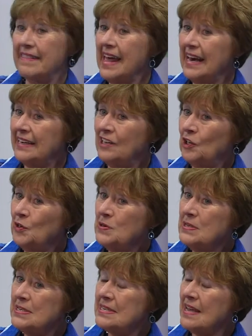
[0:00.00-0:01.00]
that
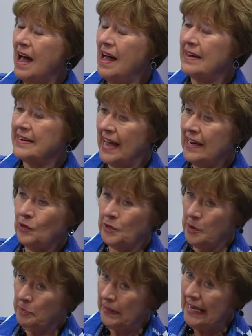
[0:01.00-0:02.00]
includes not
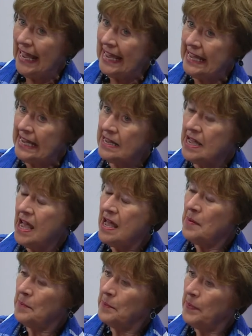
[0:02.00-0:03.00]
only playing,
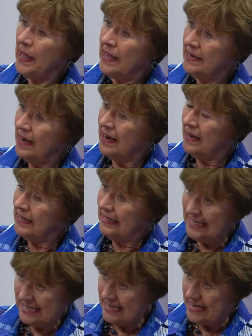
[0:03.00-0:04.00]
but
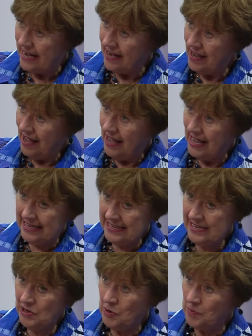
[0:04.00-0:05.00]
listening, I
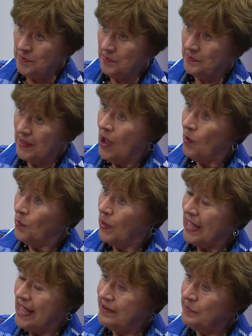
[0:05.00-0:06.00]
assume. What
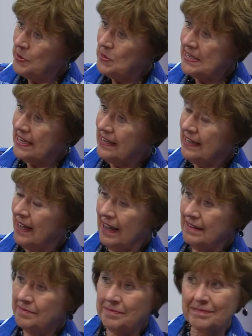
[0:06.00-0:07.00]
kind of music
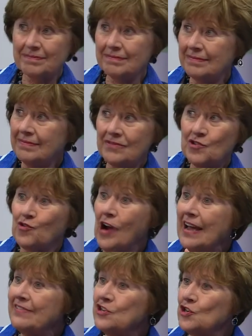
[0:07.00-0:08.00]

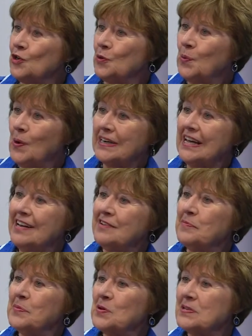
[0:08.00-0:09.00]
drives you? What kind
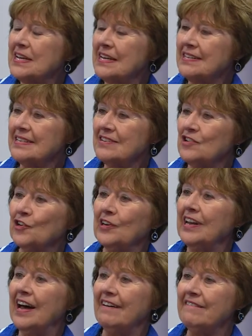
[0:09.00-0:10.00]
of music is your
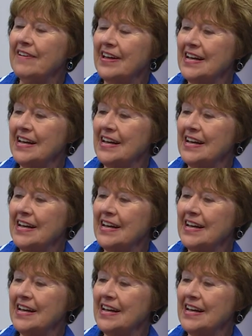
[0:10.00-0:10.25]
love?